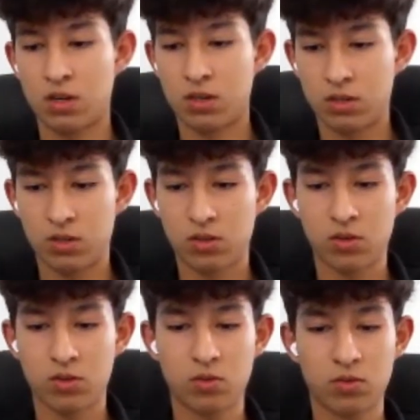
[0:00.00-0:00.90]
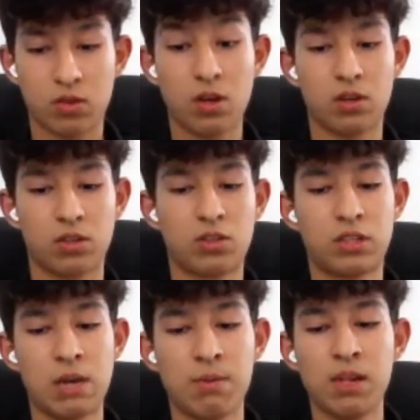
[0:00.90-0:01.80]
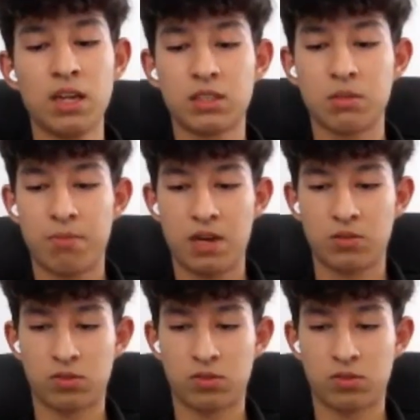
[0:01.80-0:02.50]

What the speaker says: So, to stabilize compounds.